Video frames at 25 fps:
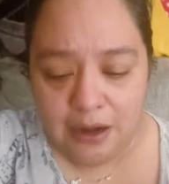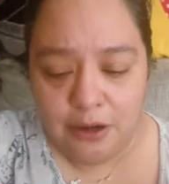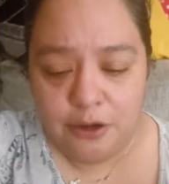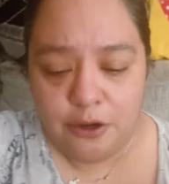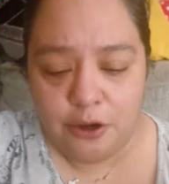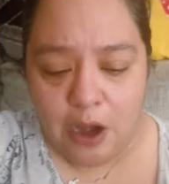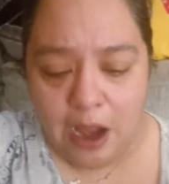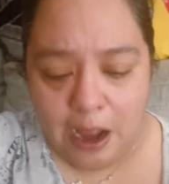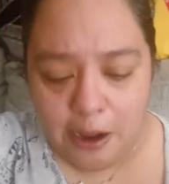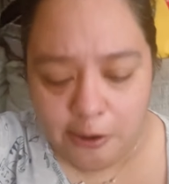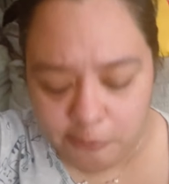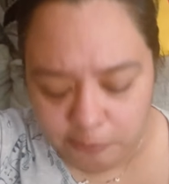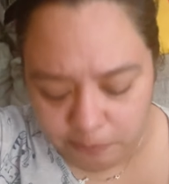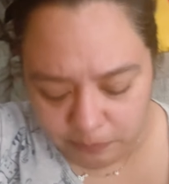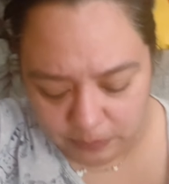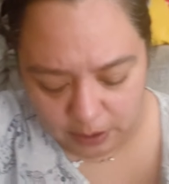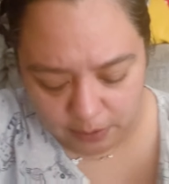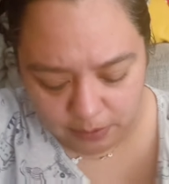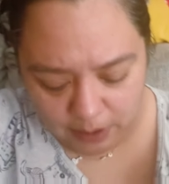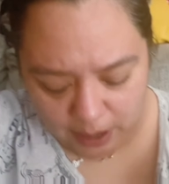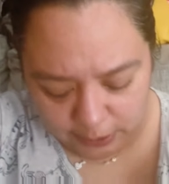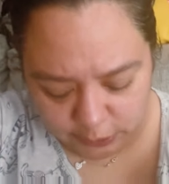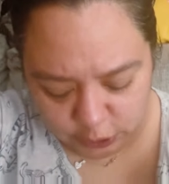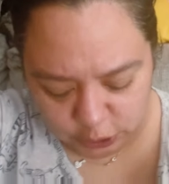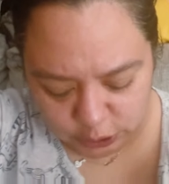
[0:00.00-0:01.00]
litter out
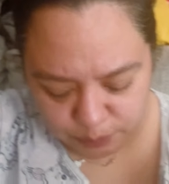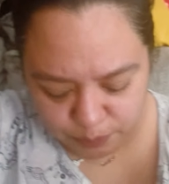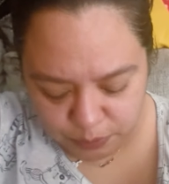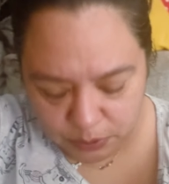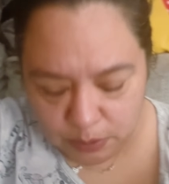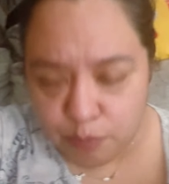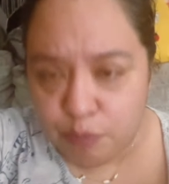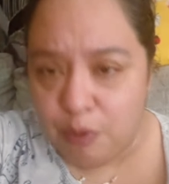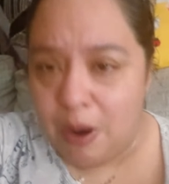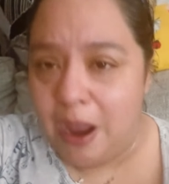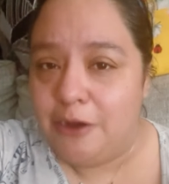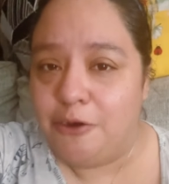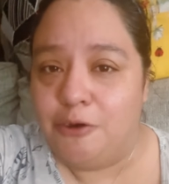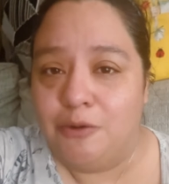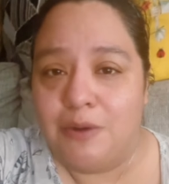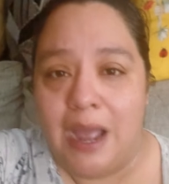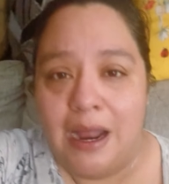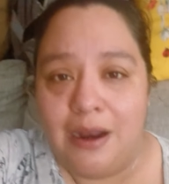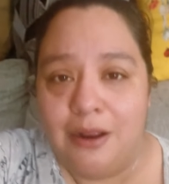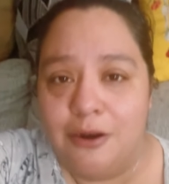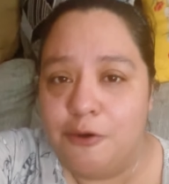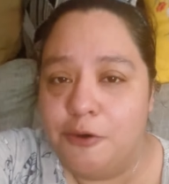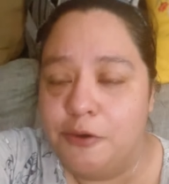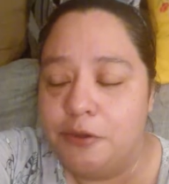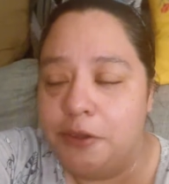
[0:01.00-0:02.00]
and like just put brand new cat
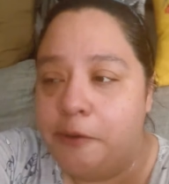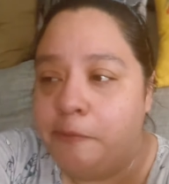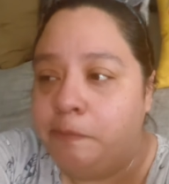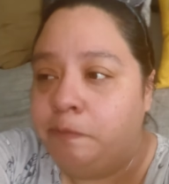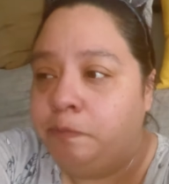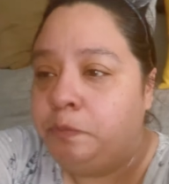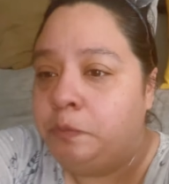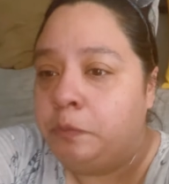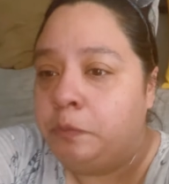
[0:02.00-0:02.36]
litter in there.